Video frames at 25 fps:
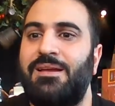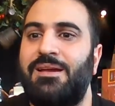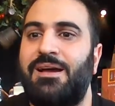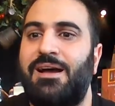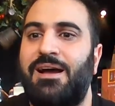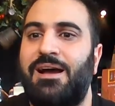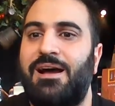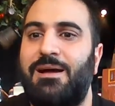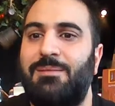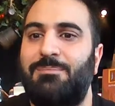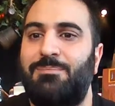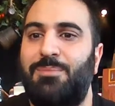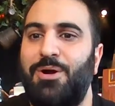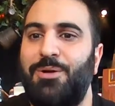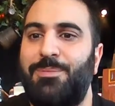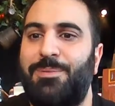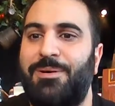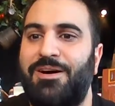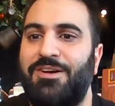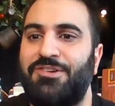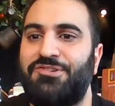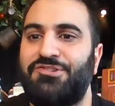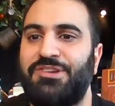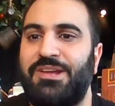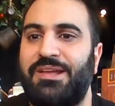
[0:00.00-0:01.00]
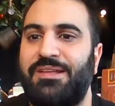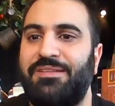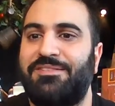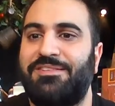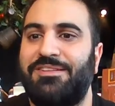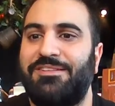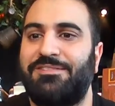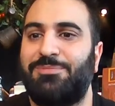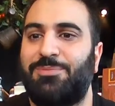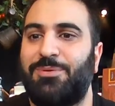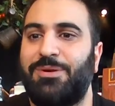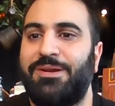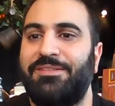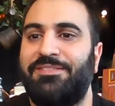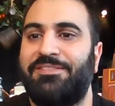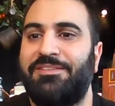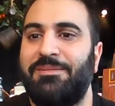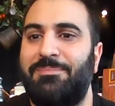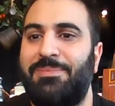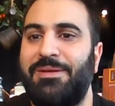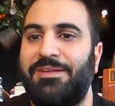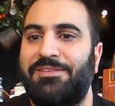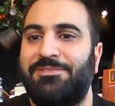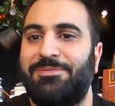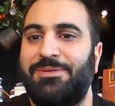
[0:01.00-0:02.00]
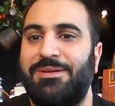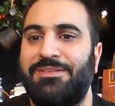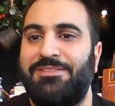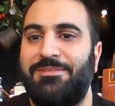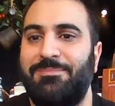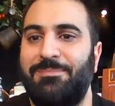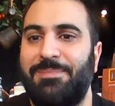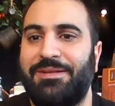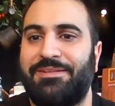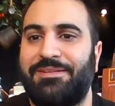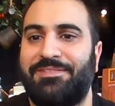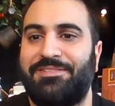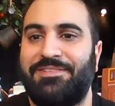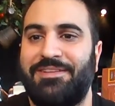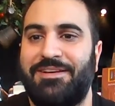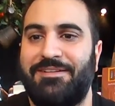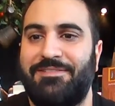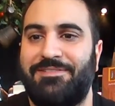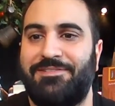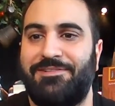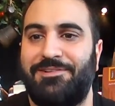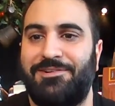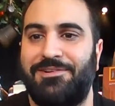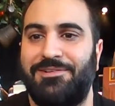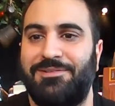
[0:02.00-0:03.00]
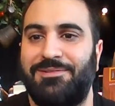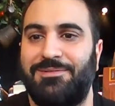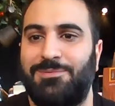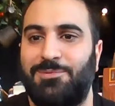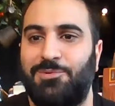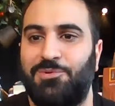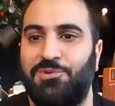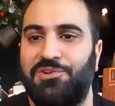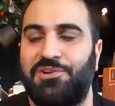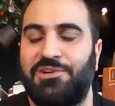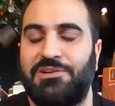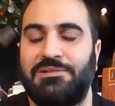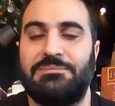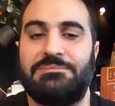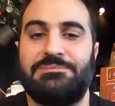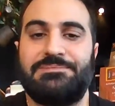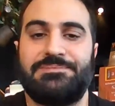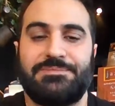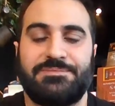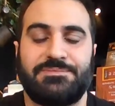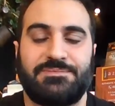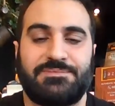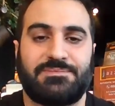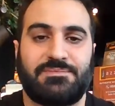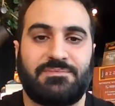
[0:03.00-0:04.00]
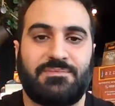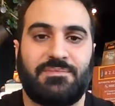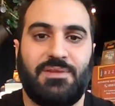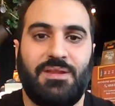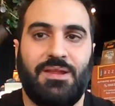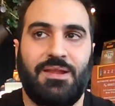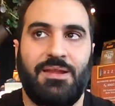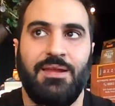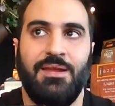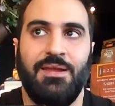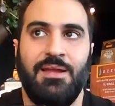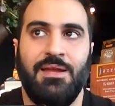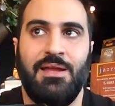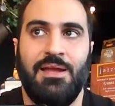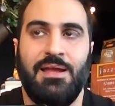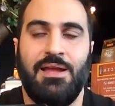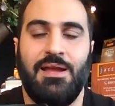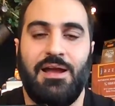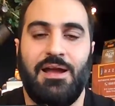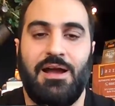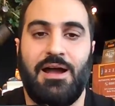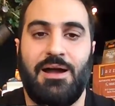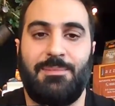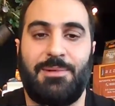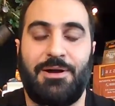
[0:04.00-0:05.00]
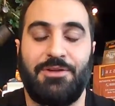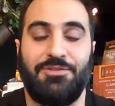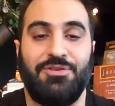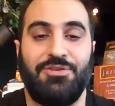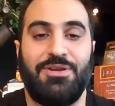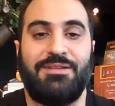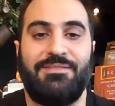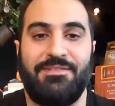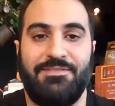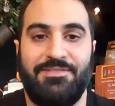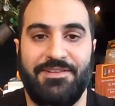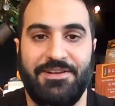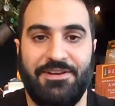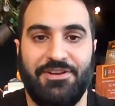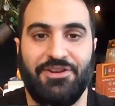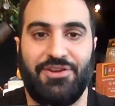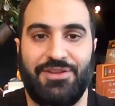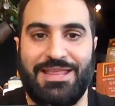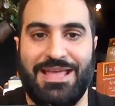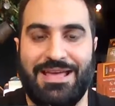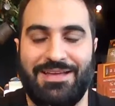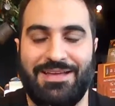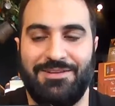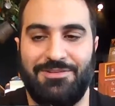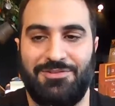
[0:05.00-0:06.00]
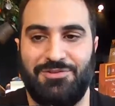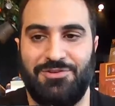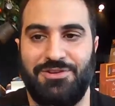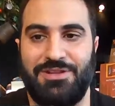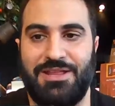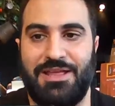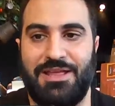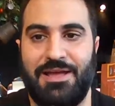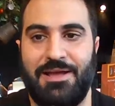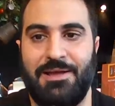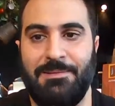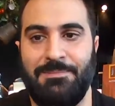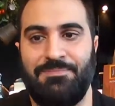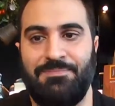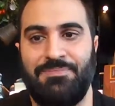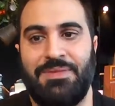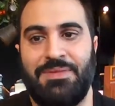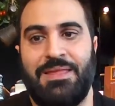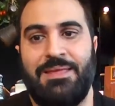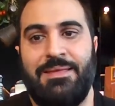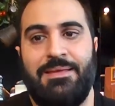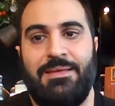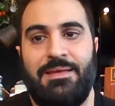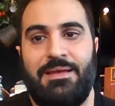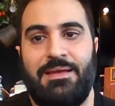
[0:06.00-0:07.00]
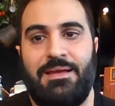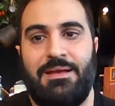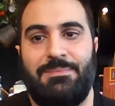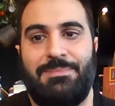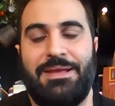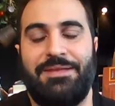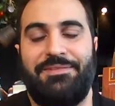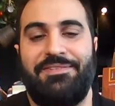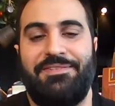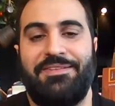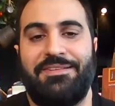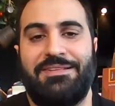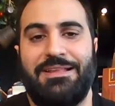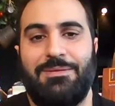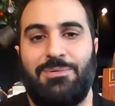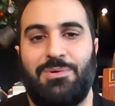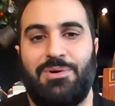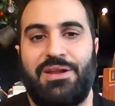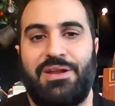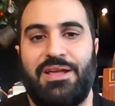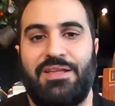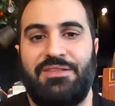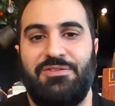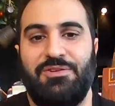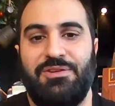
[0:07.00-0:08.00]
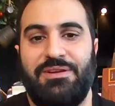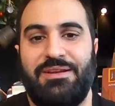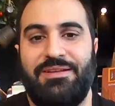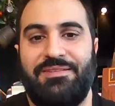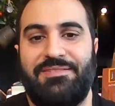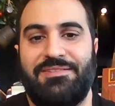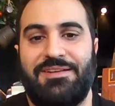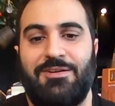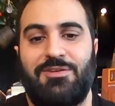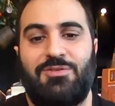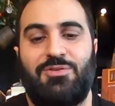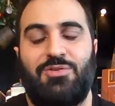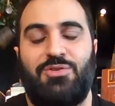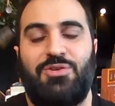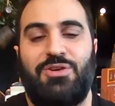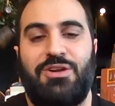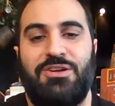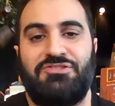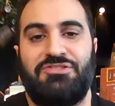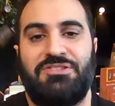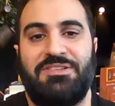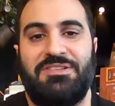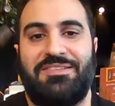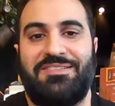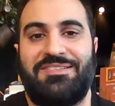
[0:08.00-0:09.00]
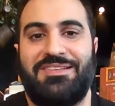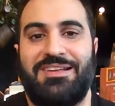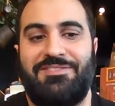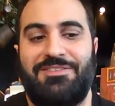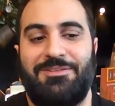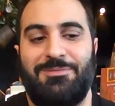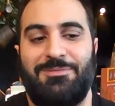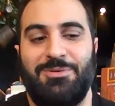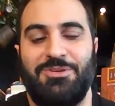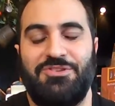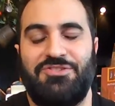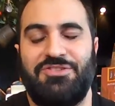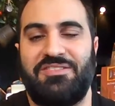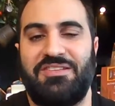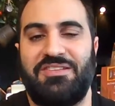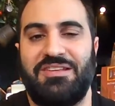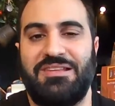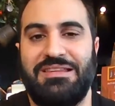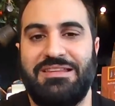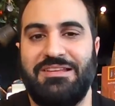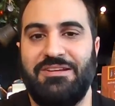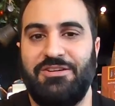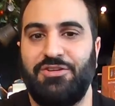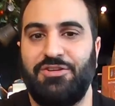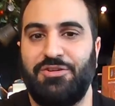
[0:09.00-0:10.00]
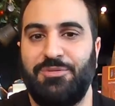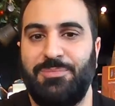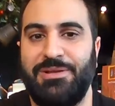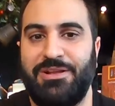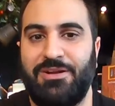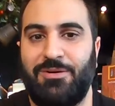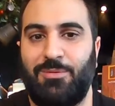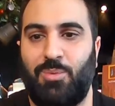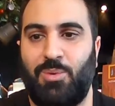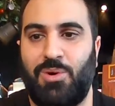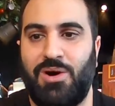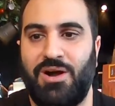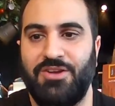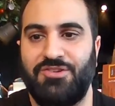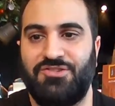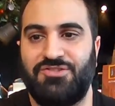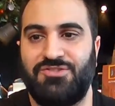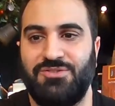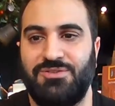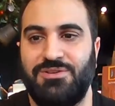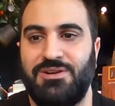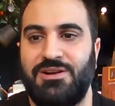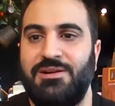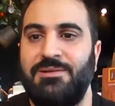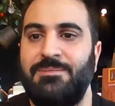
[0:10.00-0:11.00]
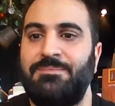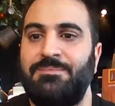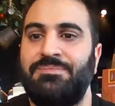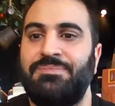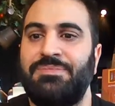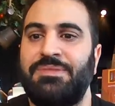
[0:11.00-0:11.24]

Mopar Shane says, what is the best way to mix saffron water? I do have a video on how to do that. Basically, what I'll do is I'll crush the saffron with just a little bit of white sugar.